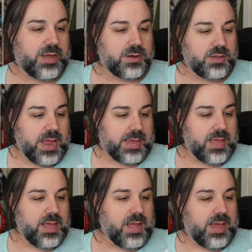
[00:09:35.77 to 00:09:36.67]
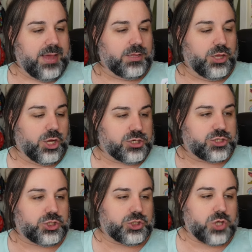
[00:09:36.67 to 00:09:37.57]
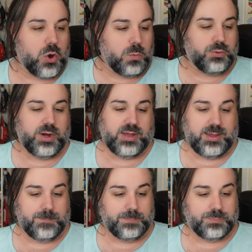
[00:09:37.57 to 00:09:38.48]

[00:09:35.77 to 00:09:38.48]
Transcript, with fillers: And like, it looks so pretty.